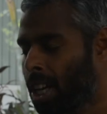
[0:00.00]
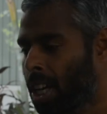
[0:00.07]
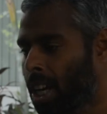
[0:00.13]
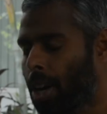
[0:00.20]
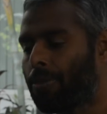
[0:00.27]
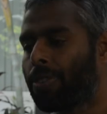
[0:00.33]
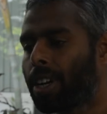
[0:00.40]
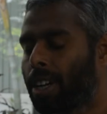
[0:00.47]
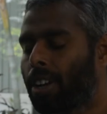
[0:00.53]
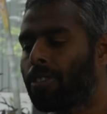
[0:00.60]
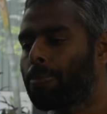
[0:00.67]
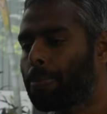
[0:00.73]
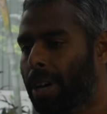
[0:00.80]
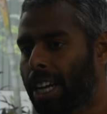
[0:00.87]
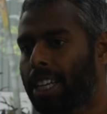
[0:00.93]
A friend of
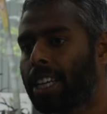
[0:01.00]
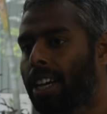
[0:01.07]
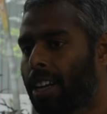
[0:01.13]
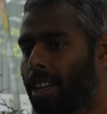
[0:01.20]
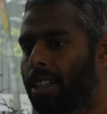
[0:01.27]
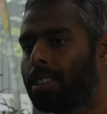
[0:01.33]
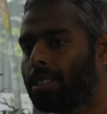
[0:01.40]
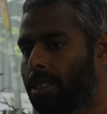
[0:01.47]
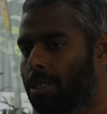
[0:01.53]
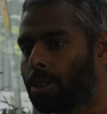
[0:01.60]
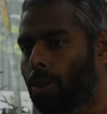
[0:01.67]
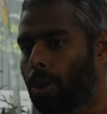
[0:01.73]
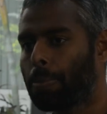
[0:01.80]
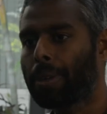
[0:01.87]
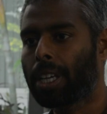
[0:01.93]
mine had
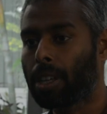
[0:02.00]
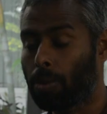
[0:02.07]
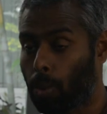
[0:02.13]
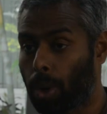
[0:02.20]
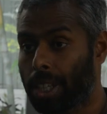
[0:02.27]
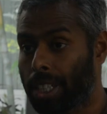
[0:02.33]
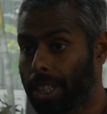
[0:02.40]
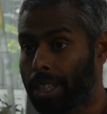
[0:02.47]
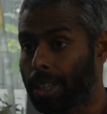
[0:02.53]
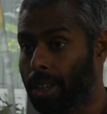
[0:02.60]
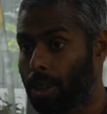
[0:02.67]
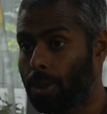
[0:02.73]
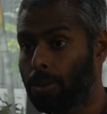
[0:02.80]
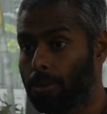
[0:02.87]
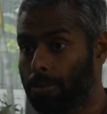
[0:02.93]
told me one year
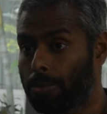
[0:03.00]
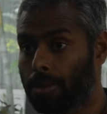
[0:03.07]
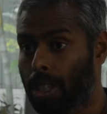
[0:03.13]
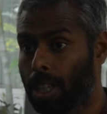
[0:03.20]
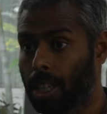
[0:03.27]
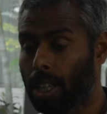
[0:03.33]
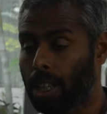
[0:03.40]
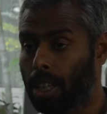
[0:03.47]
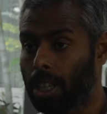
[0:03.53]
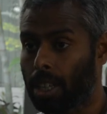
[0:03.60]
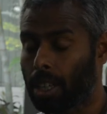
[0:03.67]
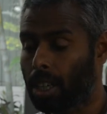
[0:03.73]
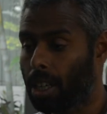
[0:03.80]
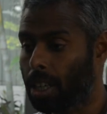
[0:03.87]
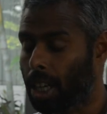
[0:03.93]
ago, uh,
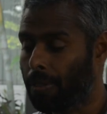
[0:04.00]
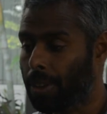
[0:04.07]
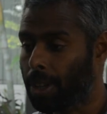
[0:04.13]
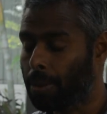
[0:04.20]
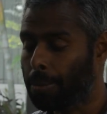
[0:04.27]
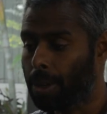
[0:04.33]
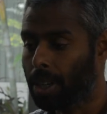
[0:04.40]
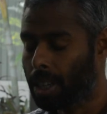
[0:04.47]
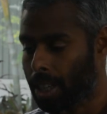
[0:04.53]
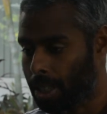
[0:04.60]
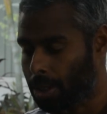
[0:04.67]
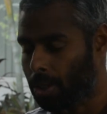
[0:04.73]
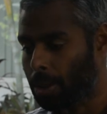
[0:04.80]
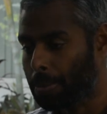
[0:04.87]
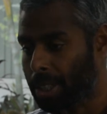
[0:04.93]
uh, Ravi Kumar, he
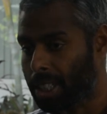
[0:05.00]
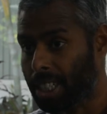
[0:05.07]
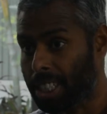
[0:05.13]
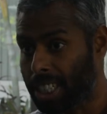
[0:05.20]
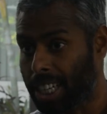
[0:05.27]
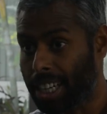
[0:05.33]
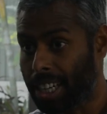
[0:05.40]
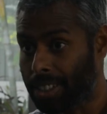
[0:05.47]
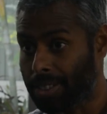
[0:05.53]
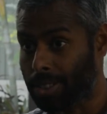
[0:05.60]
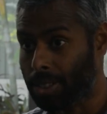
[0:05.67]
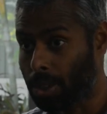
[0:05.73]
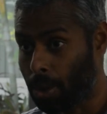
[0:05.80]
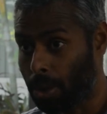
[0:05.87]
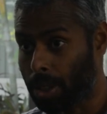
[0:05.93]
told me that Great Lakes is
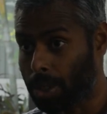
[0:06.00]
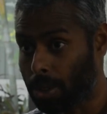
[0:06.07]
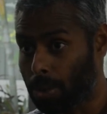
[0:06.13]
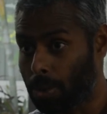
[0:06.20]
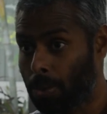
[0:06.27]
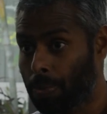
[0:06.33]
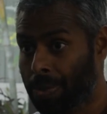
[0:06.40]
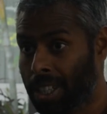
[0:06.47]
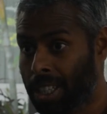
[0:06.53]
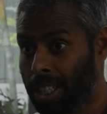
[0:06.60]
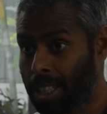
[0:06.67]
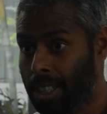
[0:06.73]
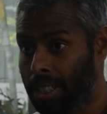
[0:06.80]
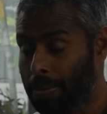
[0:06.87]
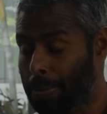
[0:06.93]
going to
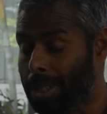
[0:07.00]
be